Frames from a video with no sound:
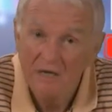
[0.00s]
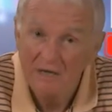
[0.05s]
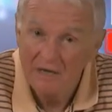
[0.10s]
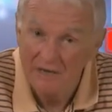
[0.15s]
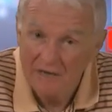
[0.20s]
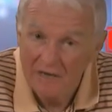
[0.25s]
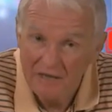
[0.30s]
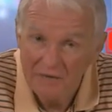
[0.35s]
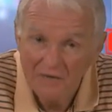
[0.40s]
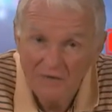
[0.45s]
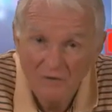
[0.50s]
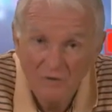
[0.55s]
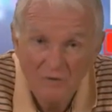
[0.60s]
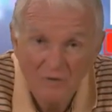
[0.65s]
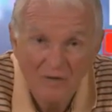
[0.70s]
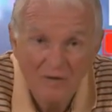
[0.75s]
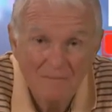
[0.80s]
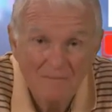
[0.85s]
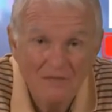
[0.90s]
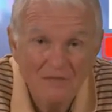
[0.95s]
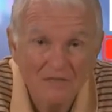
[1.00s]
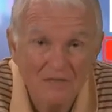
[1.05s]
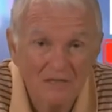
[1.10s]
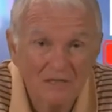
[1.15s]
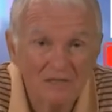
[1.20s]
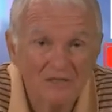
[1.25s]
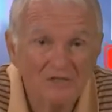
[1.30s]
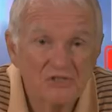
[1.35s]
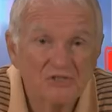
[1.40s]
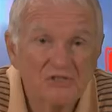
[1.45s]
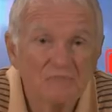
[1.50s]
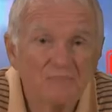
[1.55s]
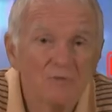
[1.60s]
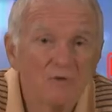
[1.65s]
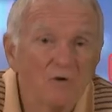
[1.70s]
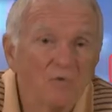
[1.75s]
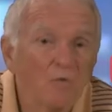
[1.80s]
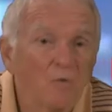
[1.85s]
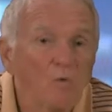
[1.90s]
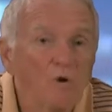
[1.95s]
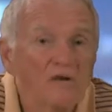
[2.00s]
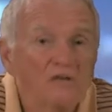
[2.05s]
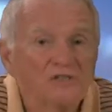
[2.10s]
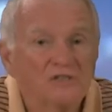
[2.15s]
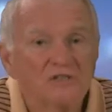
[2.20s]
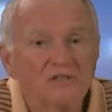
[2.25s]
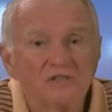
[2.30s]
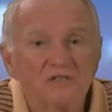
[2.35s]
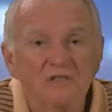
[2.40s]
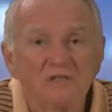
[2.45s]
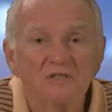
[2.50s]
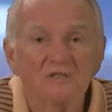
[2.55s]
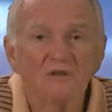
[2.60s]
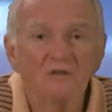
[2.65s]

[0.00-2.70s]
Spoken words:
Another newcomer to the list is Port Washington,